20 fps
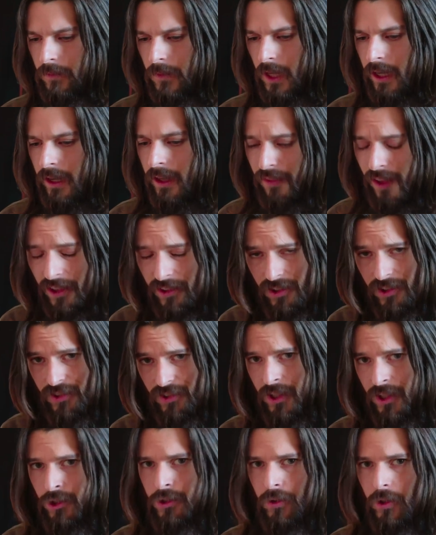And that's
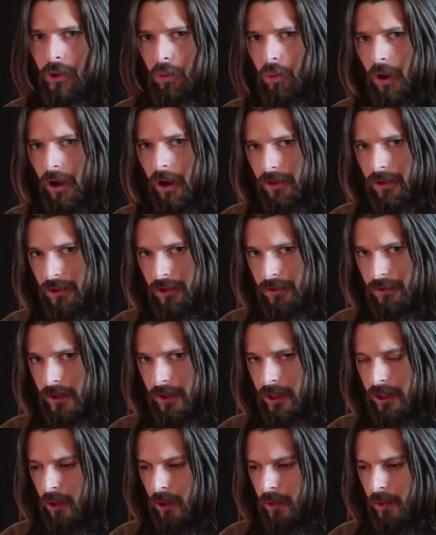essentially what this
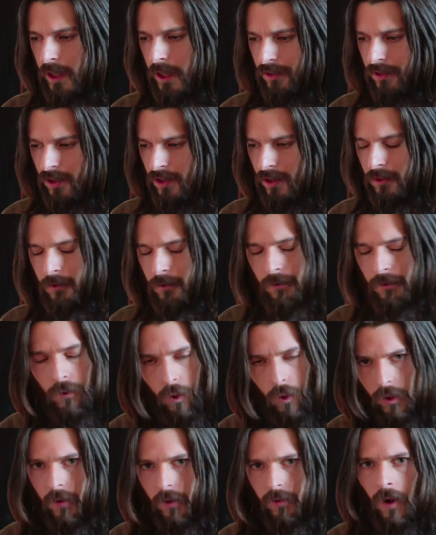video is. It's
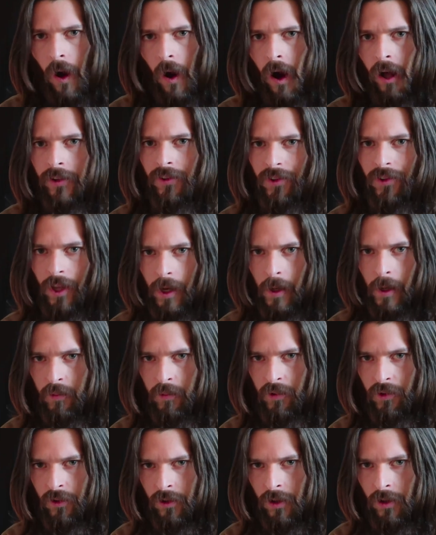full of
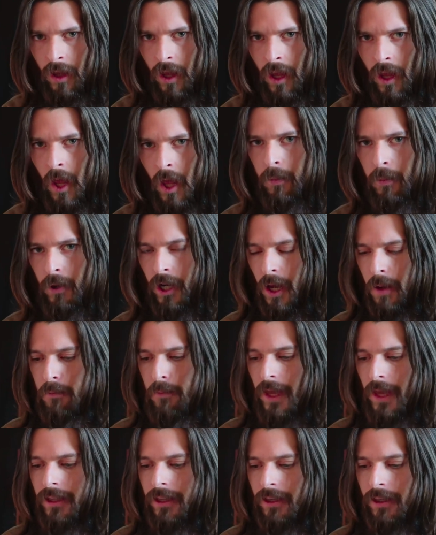concepts, but I'm
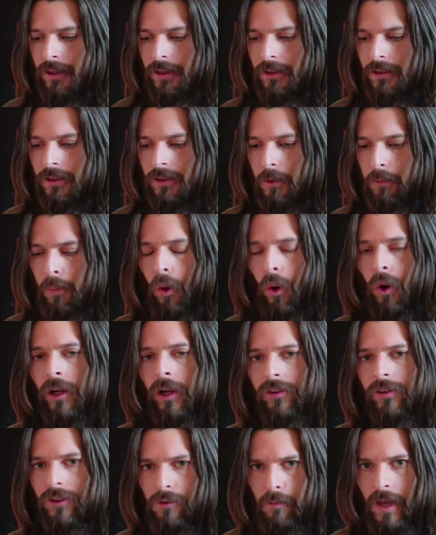making it a
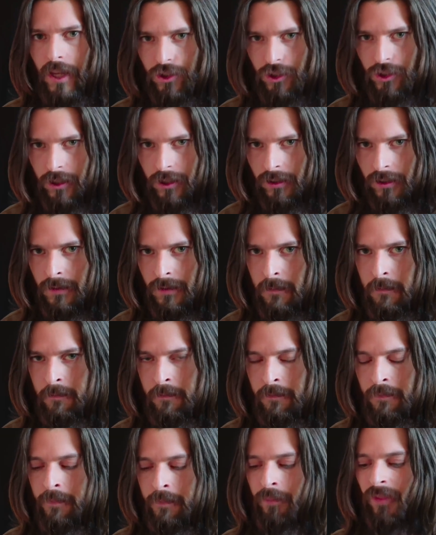point to mention
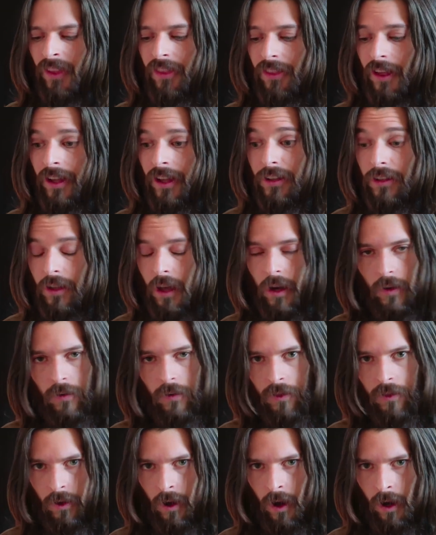that none of
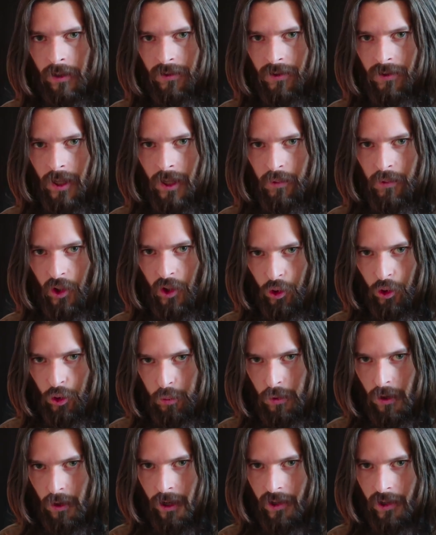the concepts
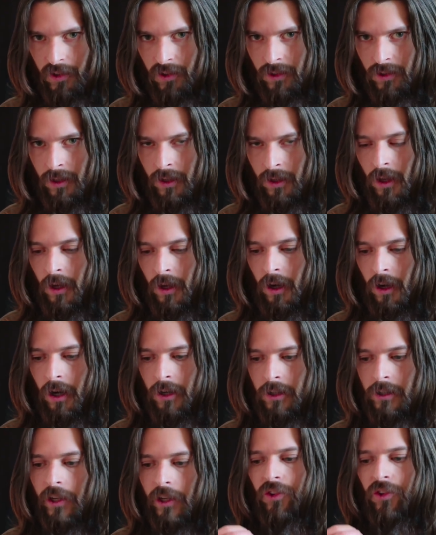expressed are
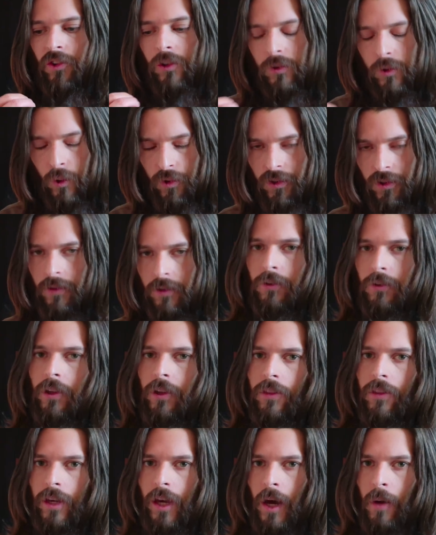exclusively
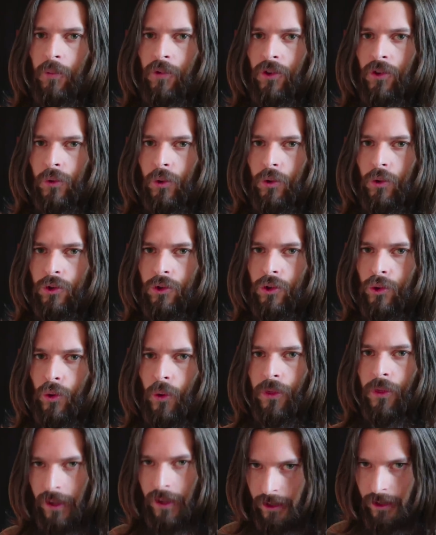the absolute
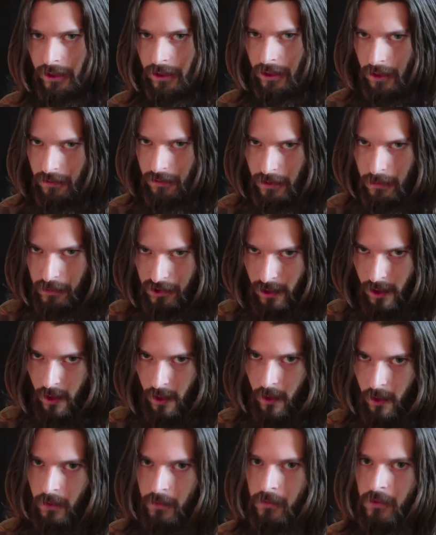truth in and of
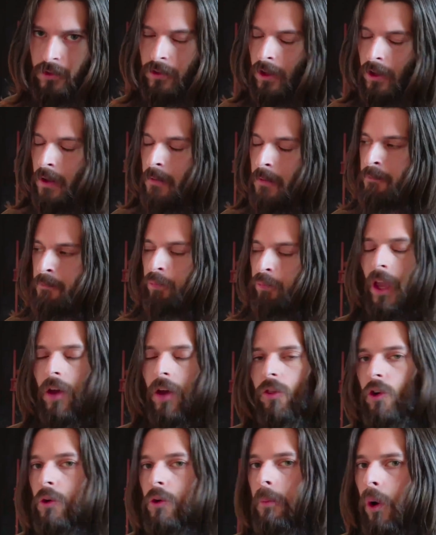themselves.
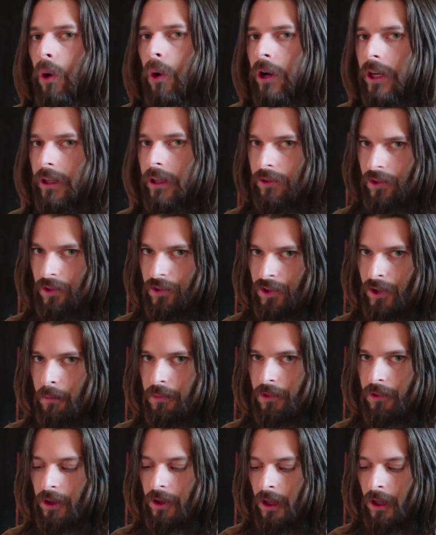They're pointing to
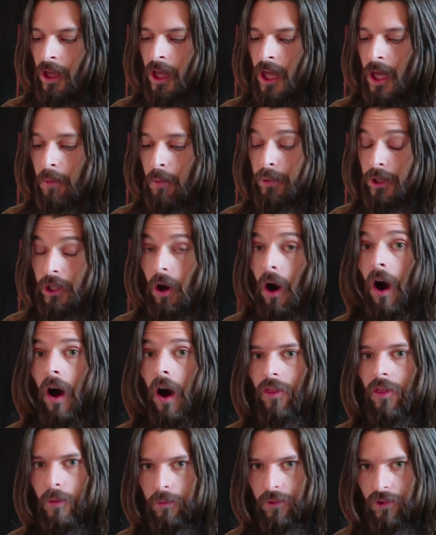something beyond
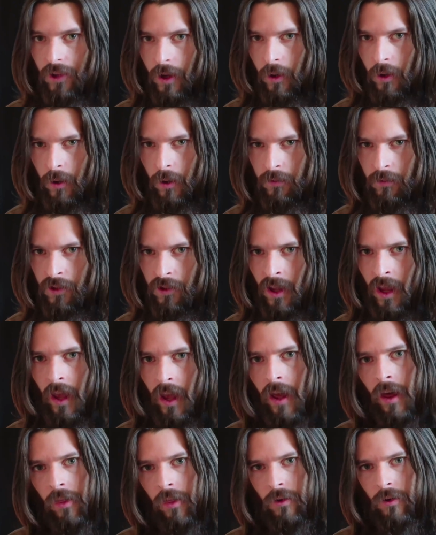themselves.
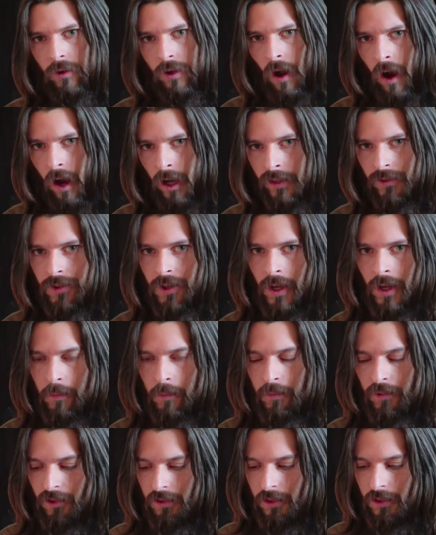They're
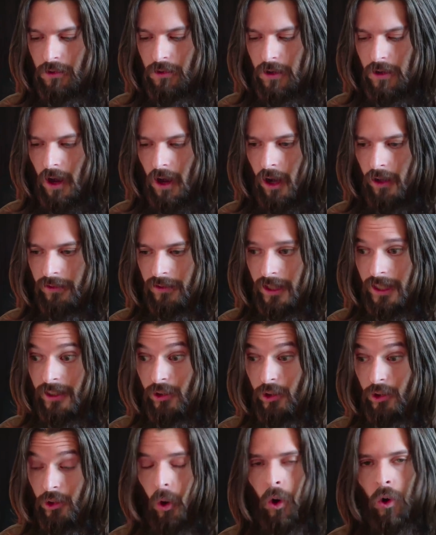concepts that are not
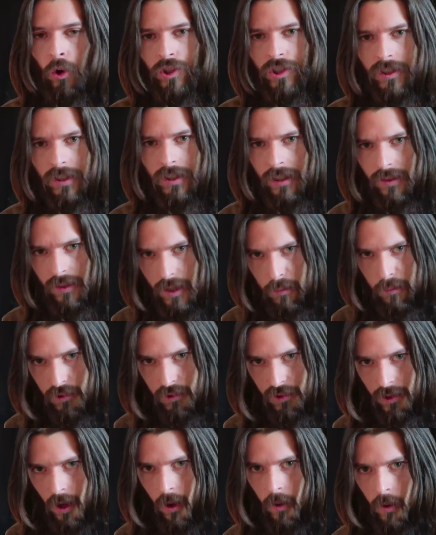indulged in
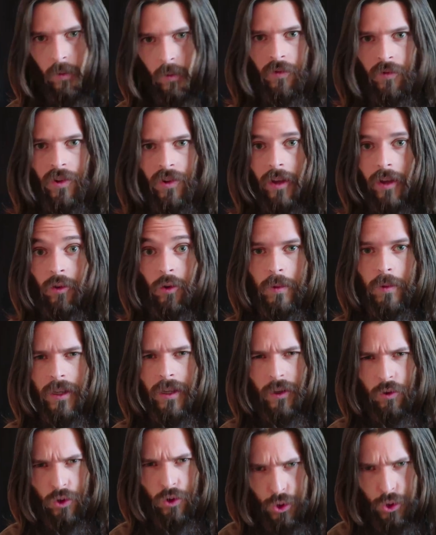themselves as
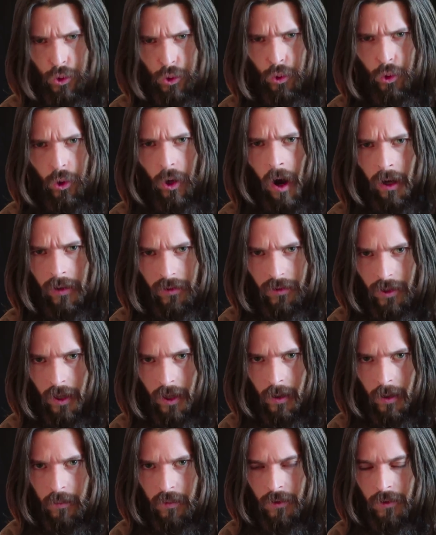being true
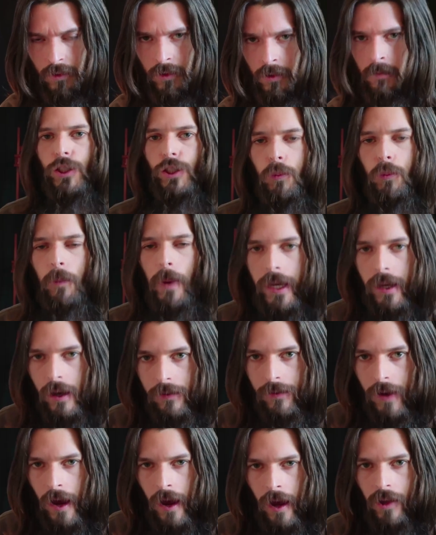concepts. You may have
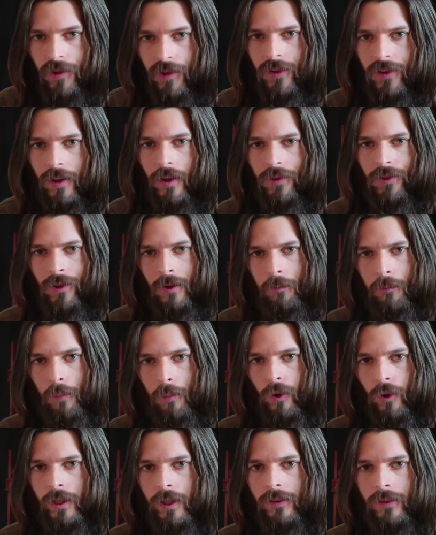asked at some
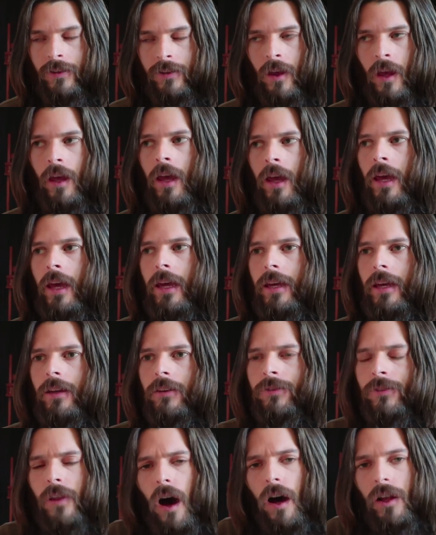point, if
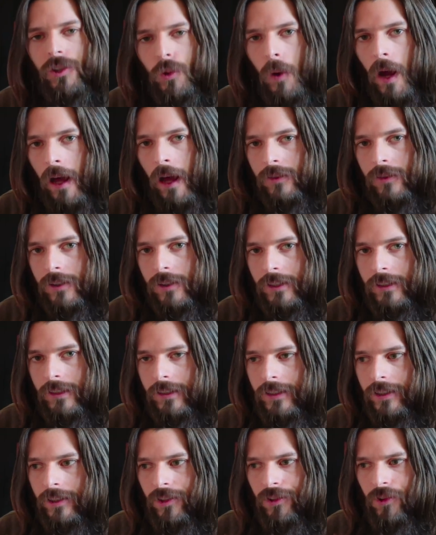
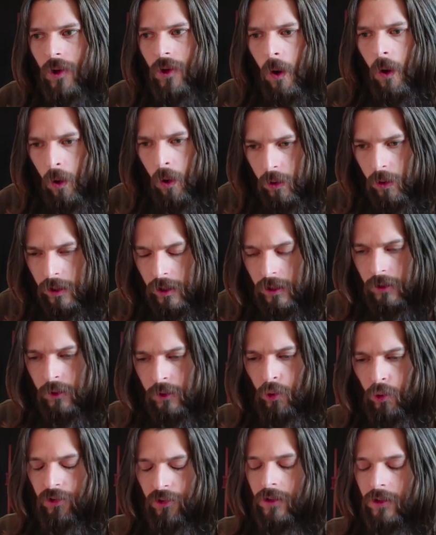non-duality is
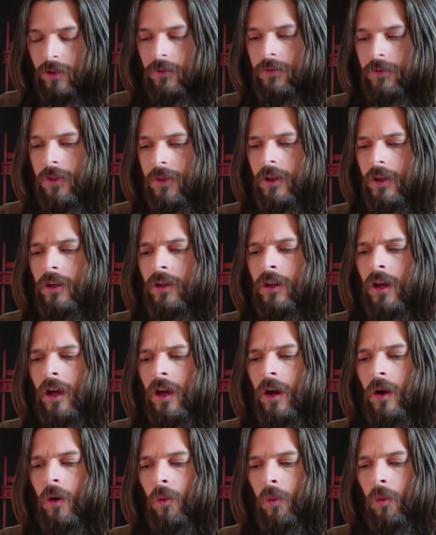all-inclusive, then
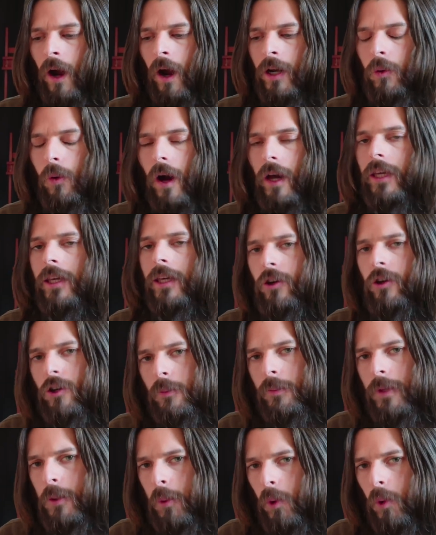why do I hear
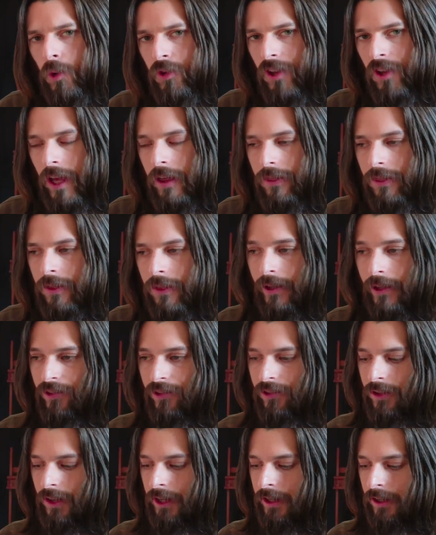people say things
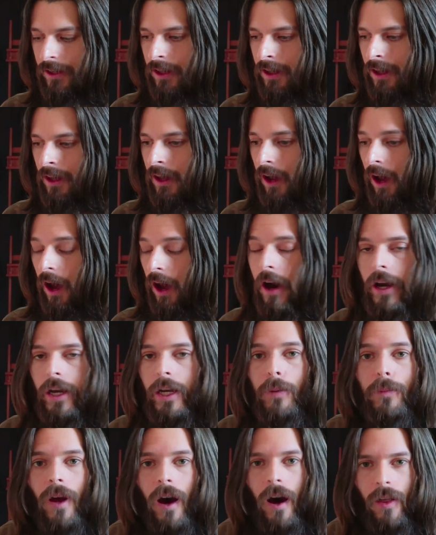like, I
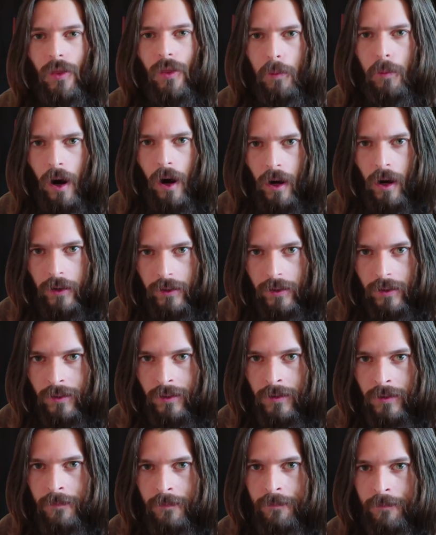am not the body?
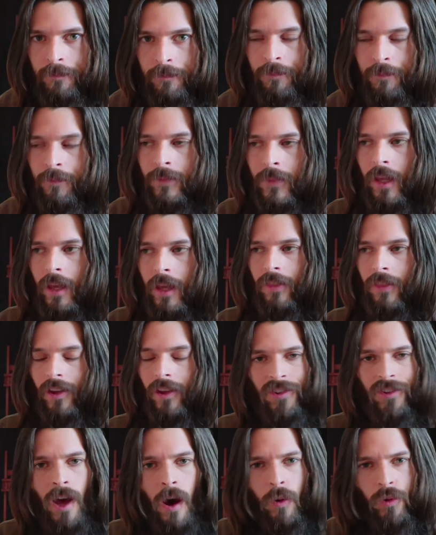That
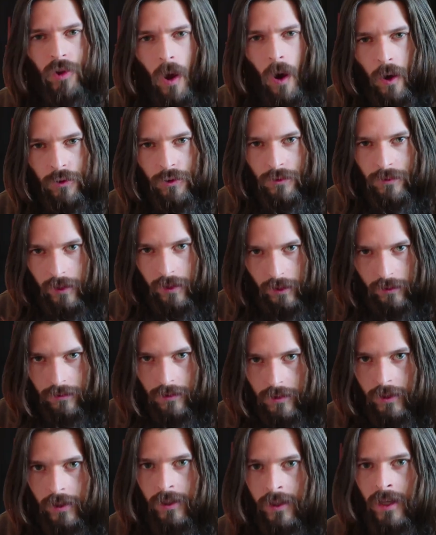sounds
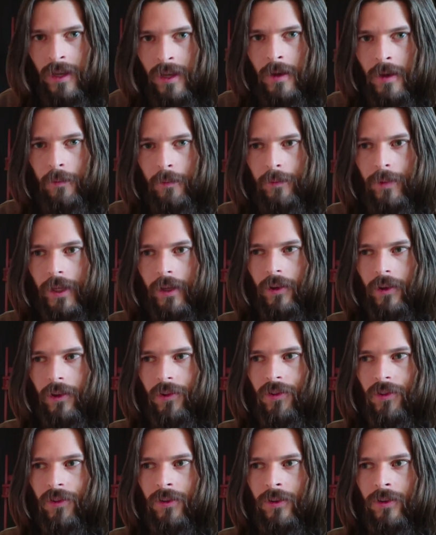contradictory,
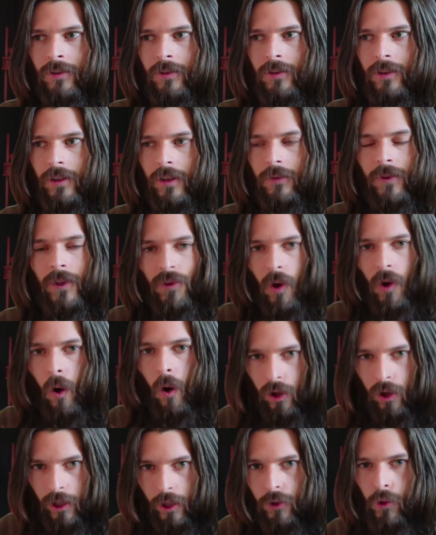because if it's
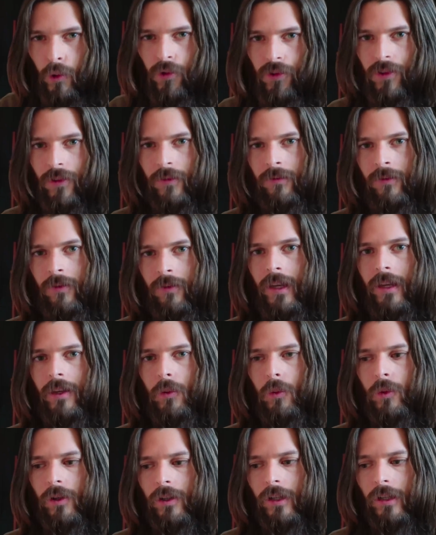all-inclusive, it
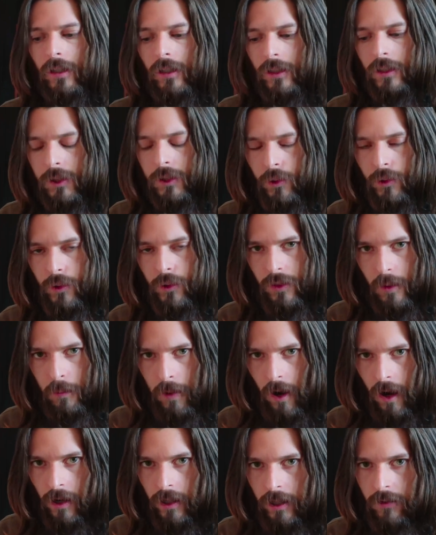would include the
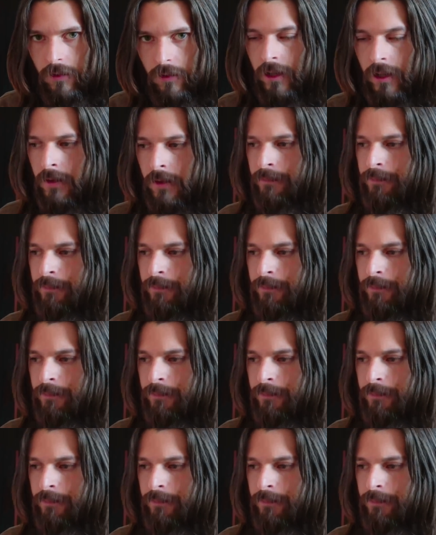body, right?